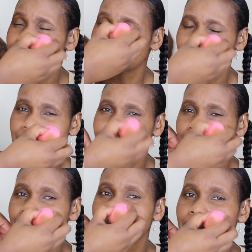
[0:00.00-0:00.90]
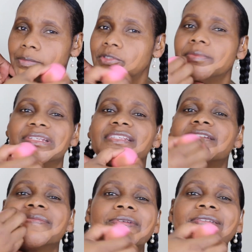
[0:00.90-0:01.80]
I know when the
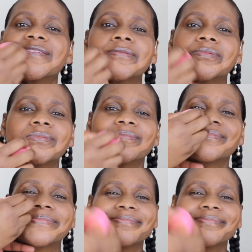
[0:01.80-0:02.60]
hotline blanks.